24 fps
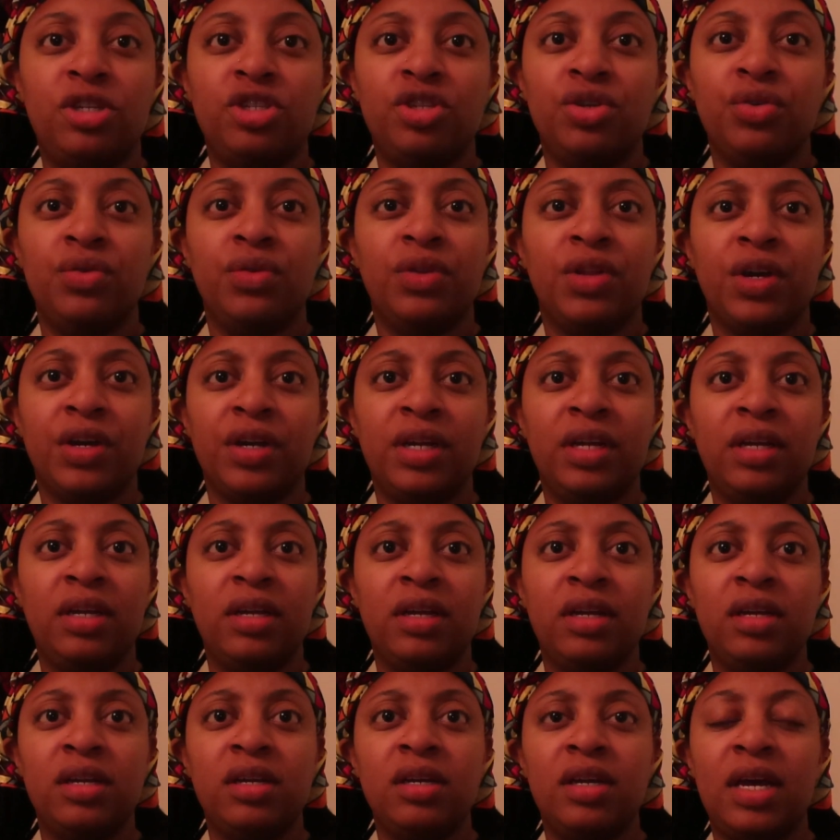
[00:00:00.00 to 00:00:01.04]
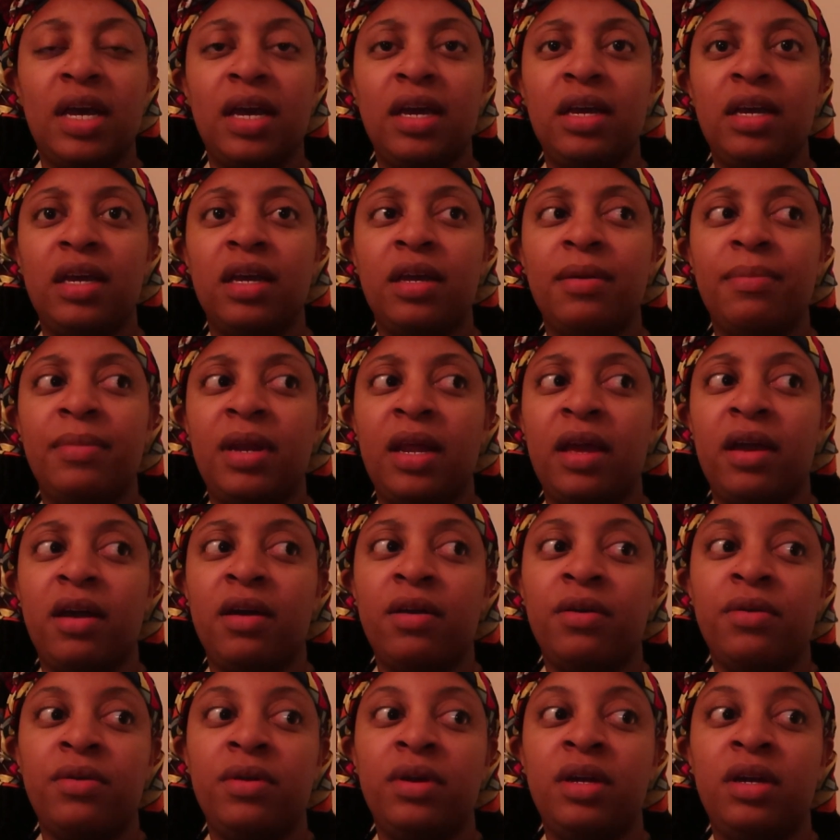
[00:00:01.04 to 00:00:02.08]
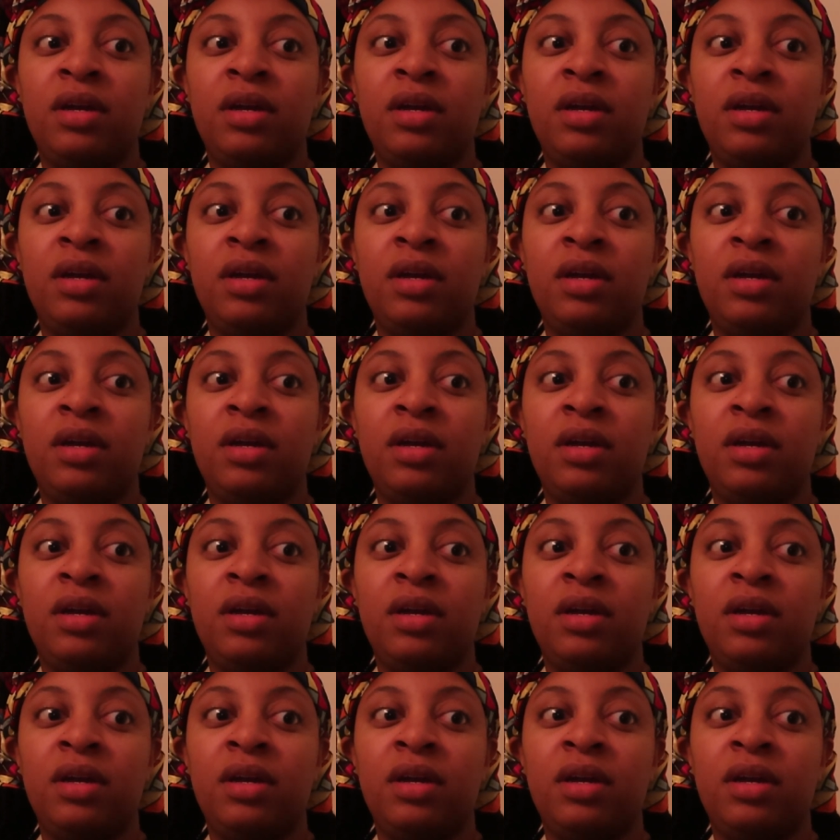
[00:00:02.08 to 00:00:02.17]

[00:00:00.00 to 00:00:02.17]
2.30 a.m. now.